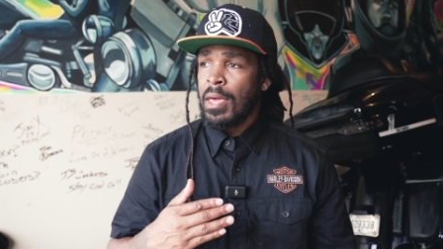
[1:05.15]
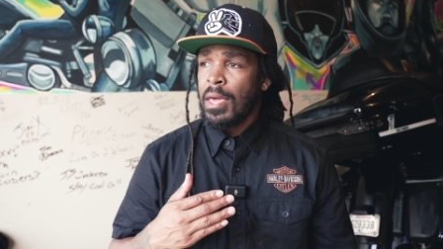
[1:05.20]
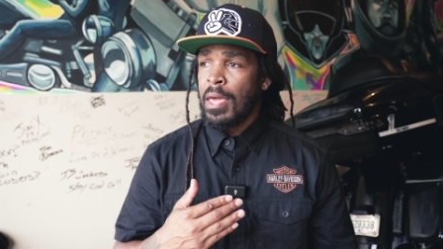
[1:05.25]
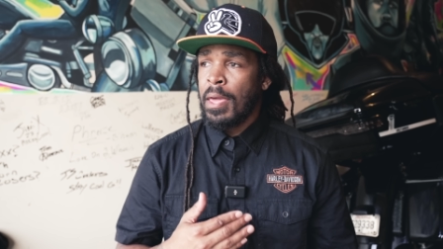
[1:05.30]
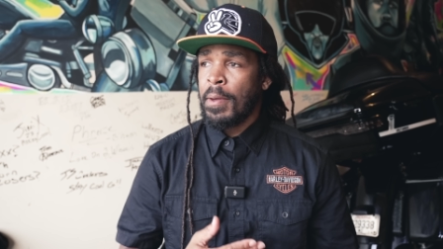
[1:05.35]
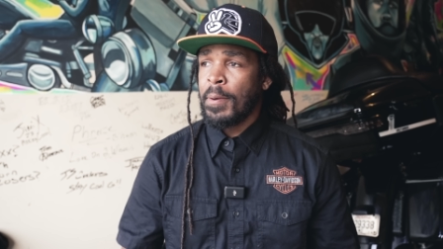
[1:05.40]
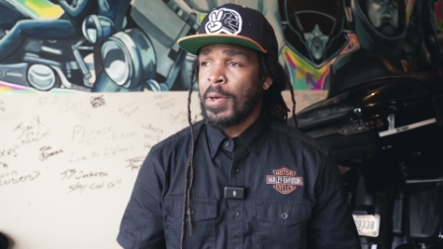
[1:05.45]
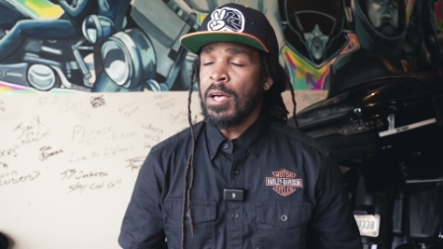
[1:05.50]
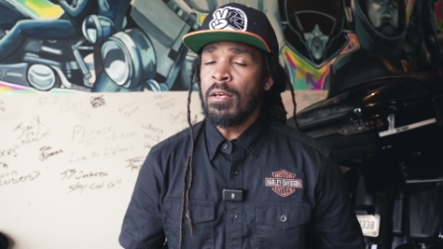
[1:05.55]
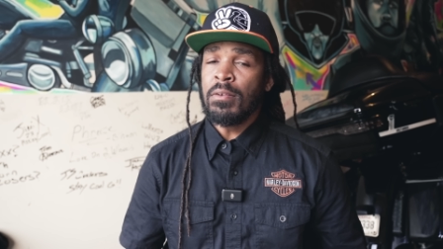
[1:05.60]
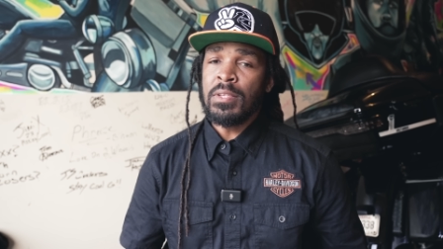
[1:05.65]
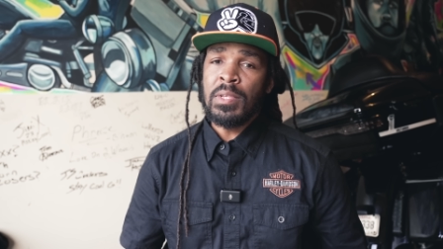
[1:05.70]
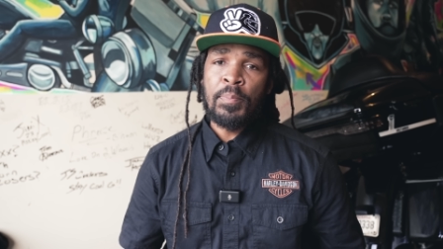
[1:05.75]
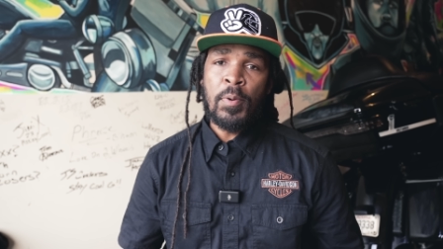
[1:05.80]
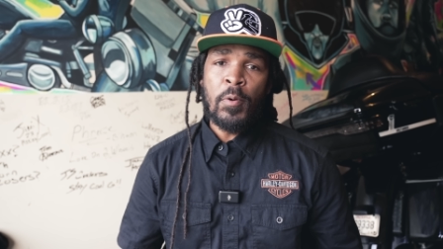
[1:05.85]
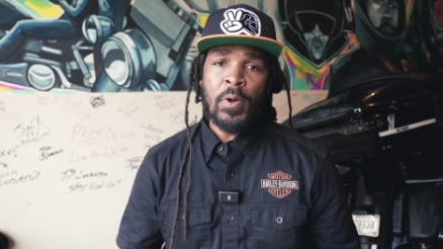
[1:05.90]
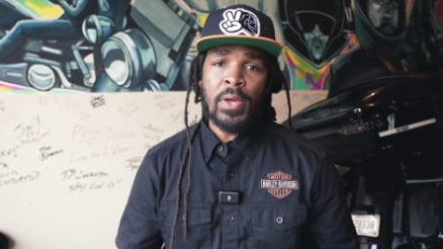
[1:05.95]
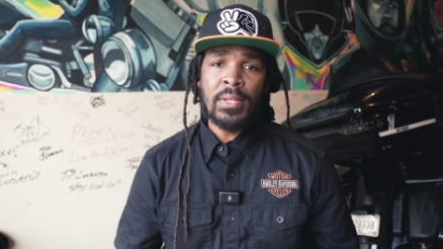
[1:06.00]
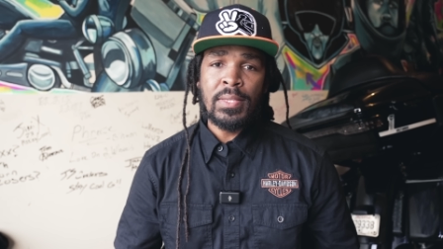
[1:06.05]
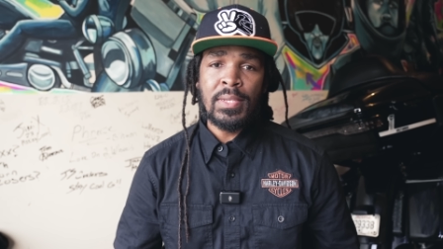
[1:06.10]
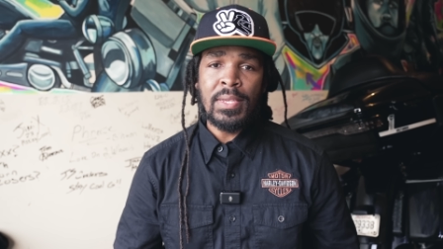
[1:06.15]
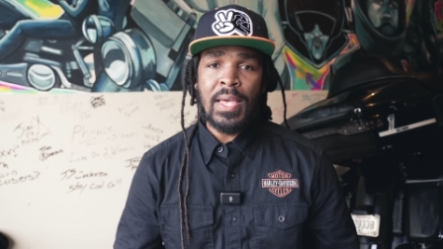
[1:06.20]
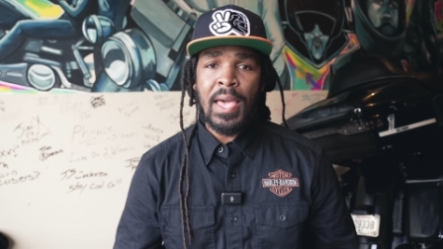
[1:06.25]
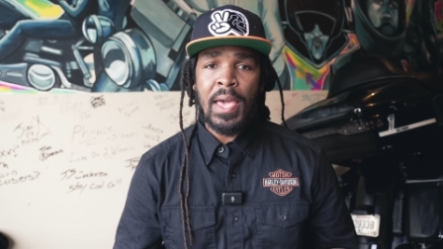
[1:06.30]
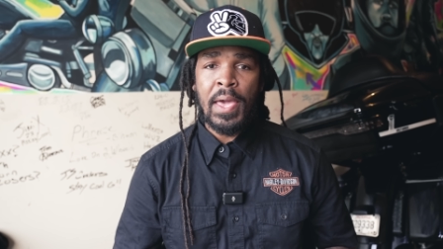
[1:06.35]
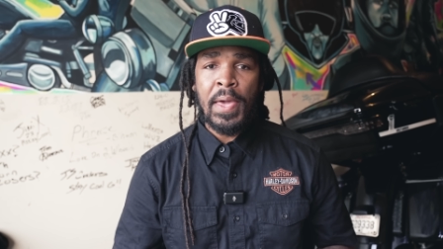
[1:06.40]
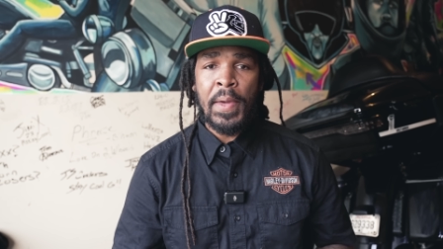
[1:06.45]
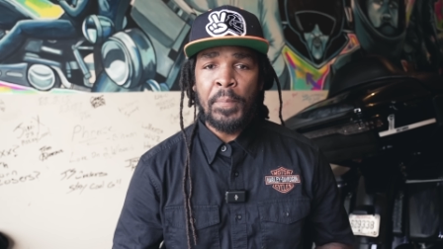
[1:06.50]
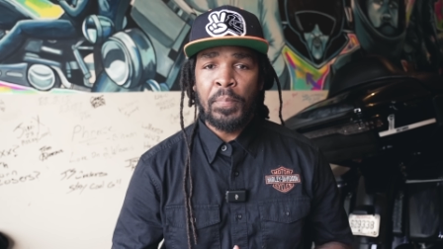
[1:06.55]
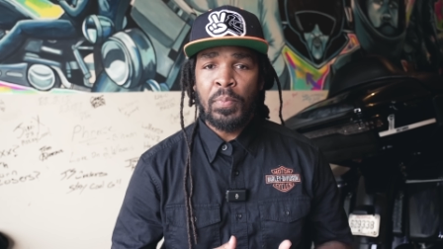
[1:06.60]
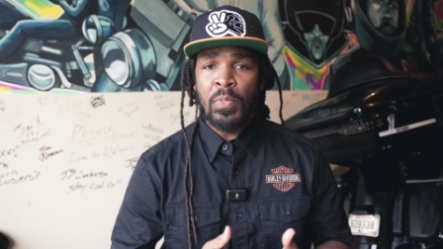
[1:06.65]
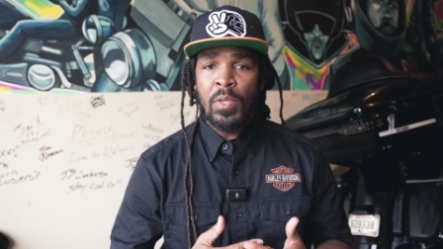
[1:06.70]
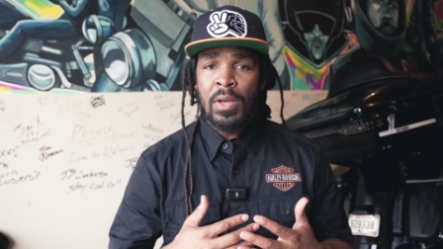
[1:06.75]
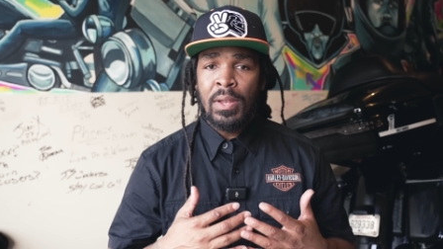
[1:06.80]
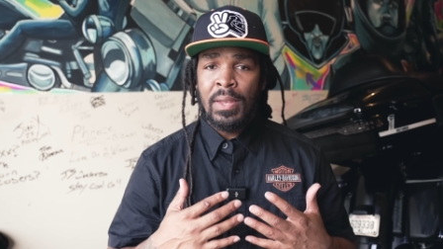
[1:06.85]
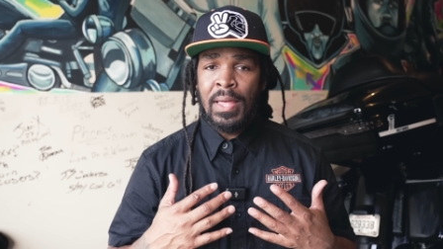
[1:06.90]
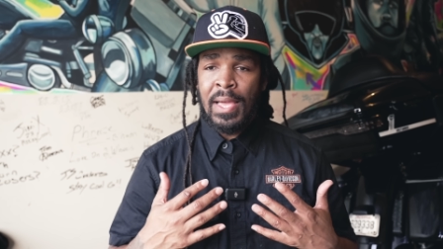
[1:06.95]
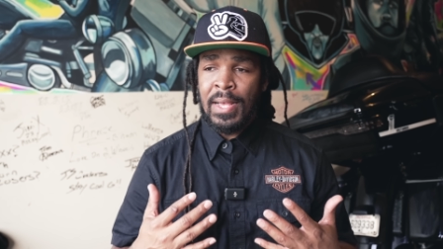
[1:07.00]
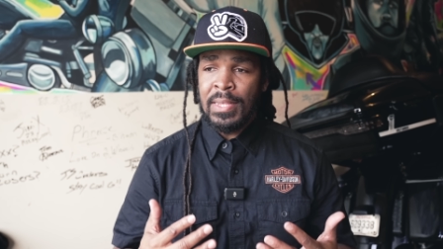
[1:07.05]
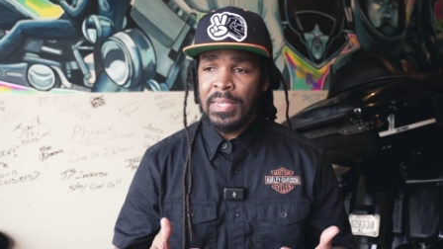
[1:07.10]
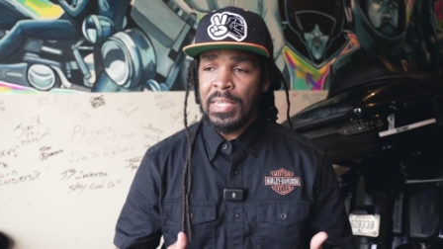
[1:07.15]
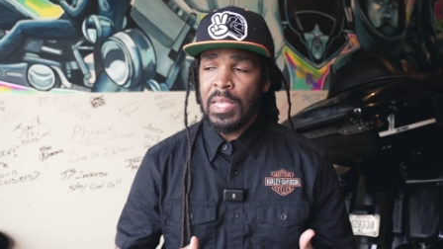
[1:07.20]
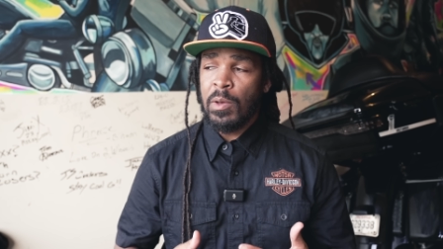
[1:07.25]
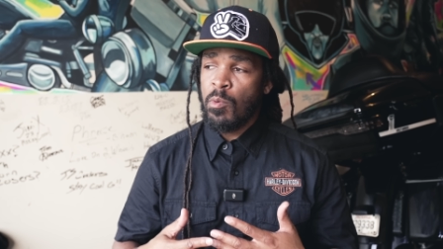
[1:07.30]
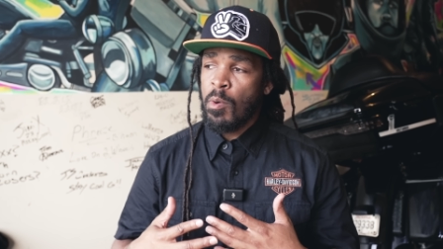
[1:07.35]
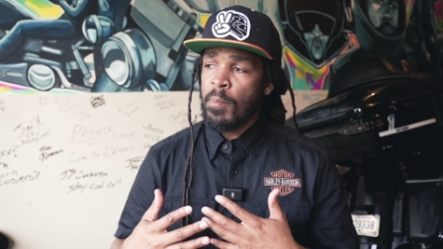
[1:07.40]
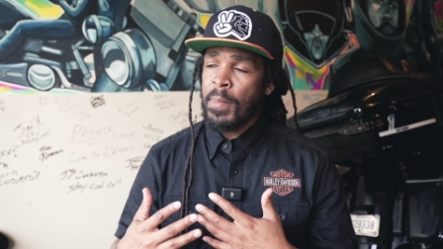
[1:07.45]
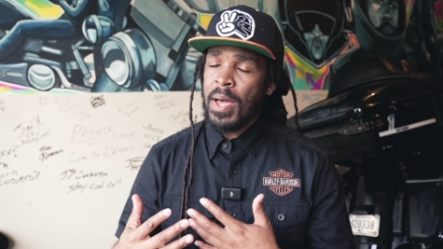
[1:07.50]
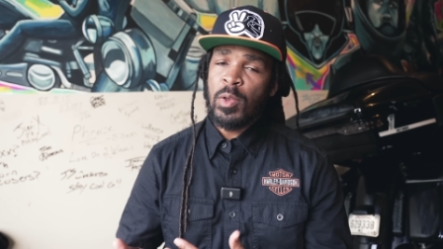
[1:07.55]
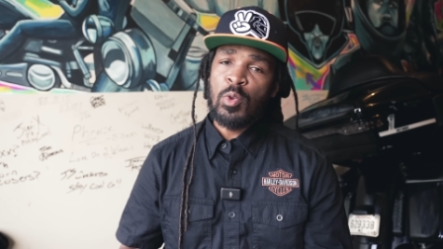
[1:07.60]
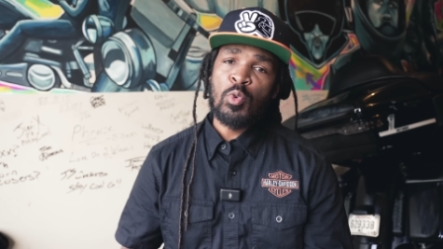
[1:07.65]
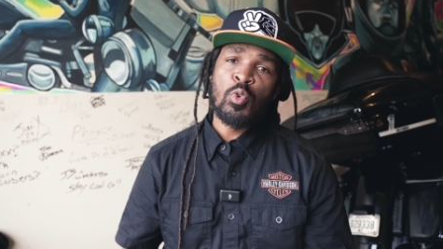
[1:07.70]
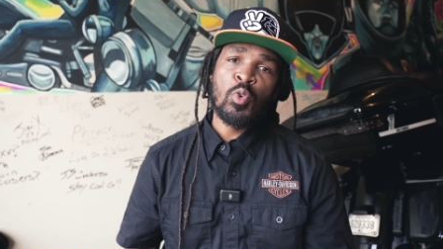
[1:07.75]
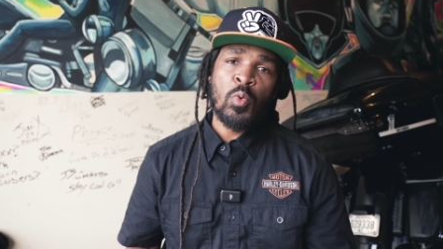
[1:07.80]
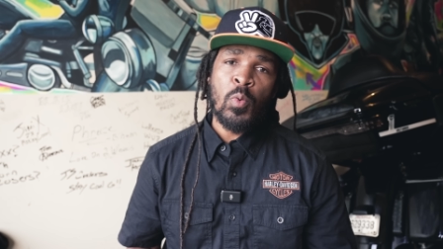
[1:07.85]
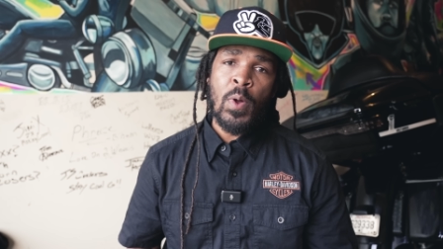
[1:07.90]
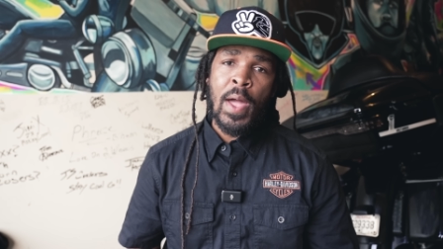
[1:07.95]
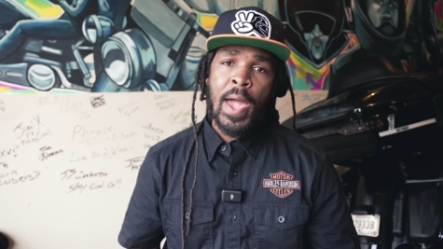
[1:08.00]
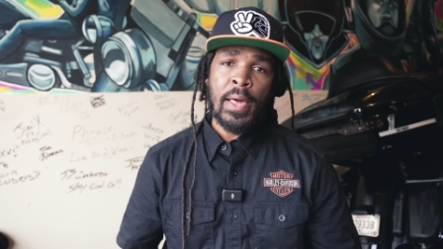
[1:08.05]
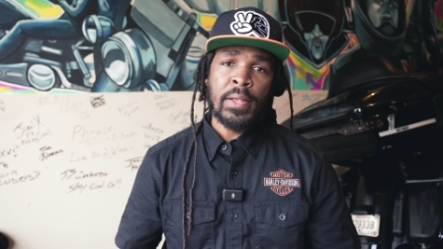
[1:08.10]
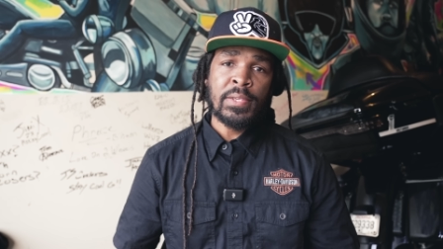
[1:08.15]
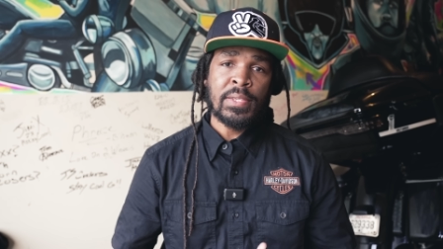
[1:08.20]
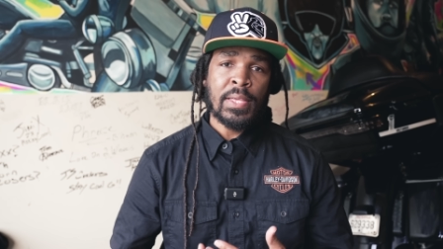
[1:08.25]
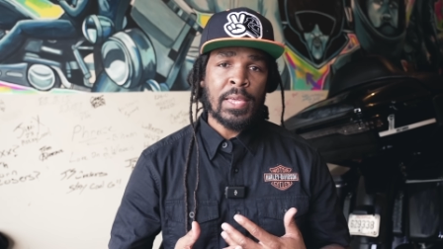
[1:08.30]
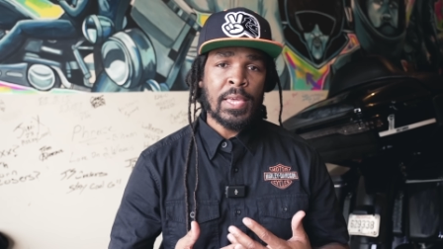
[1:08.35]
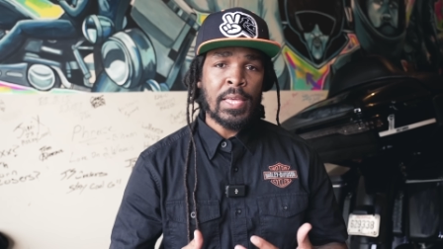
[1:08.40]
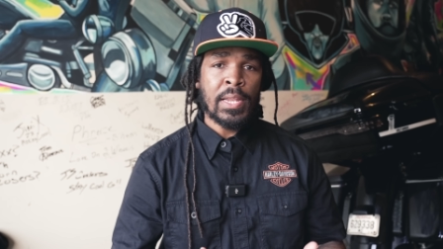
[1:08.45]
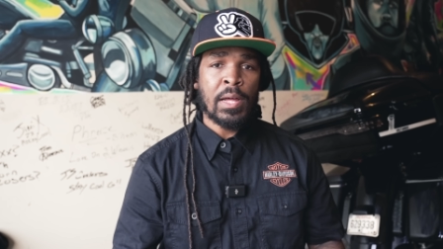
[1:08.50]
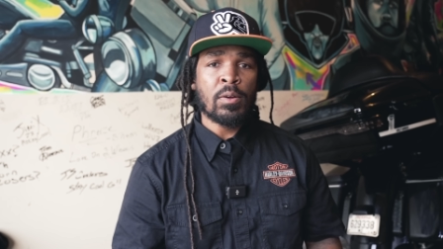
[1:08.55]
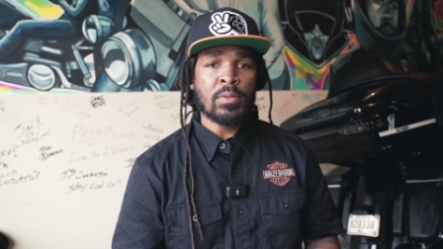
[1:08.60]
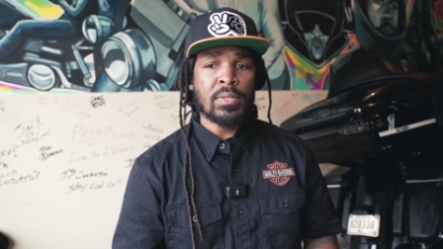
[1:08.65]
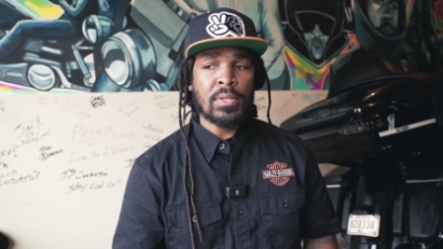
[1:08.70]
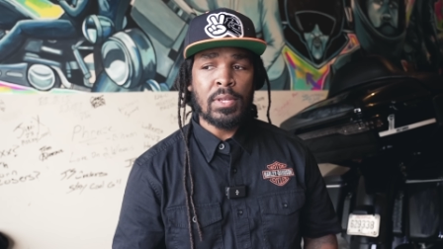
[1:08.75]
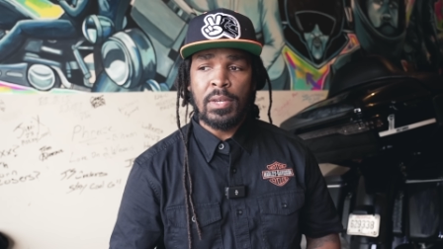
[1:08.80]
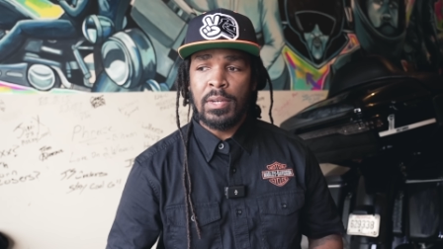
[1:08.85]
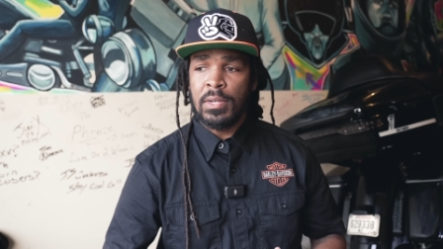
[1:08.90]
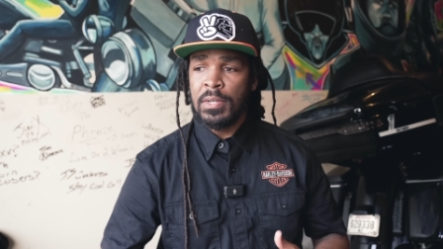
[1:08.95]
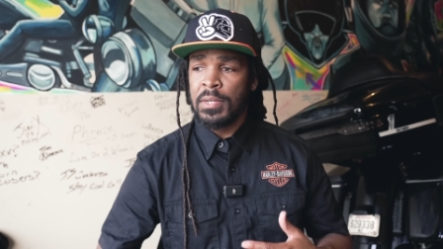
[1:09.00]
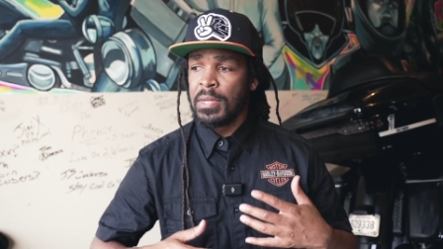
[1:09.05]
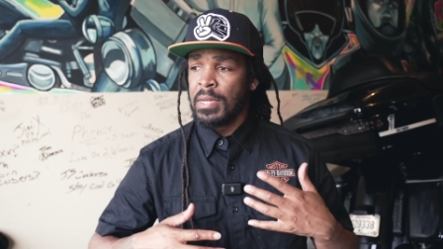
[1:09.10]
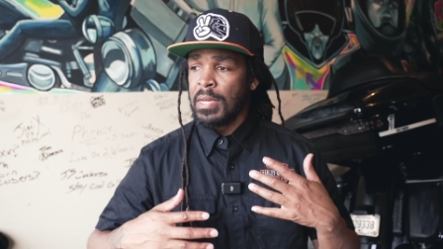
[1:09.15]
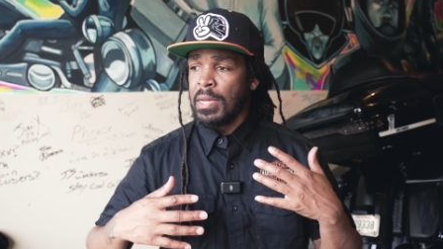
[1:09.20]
It comes a point in time, like I said, with my newer riders, they get out there,